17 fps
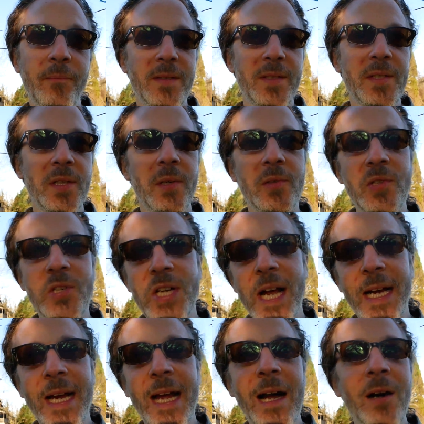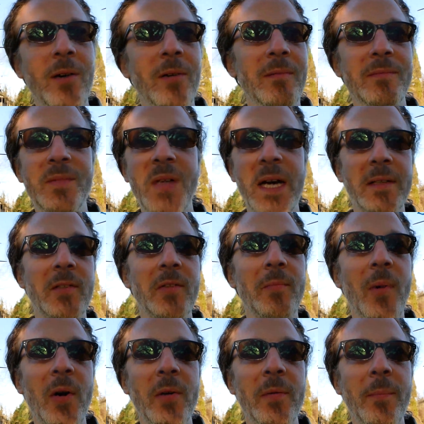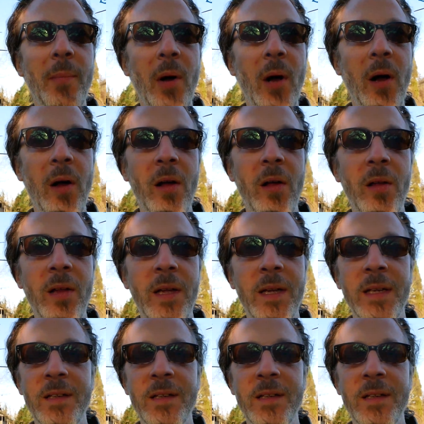So check out Dr. Martin Paul,